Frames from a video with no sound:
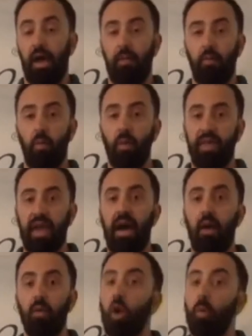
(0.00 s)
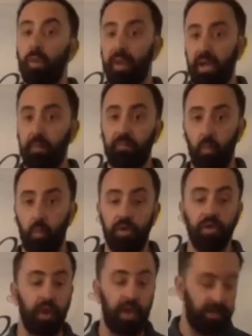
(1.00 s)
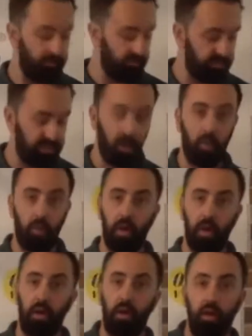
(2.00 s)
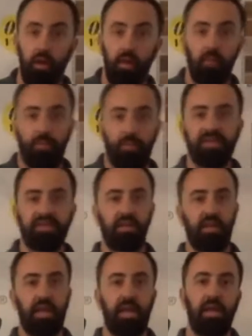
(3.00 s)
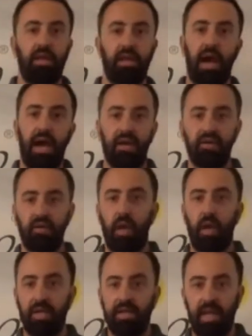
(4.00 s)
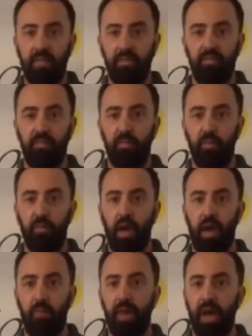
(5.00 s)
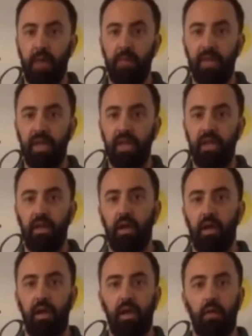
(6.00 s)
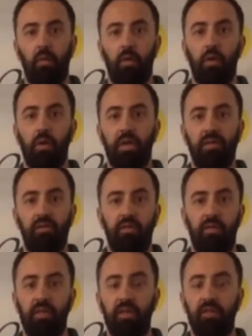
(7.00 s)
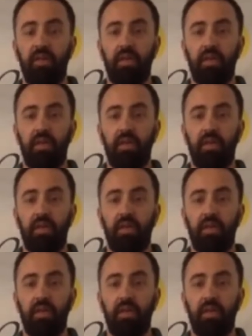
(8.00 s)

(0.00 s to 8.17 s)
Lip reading: without opening up the wood grain. So it will basically not do any type of popping. It will leave it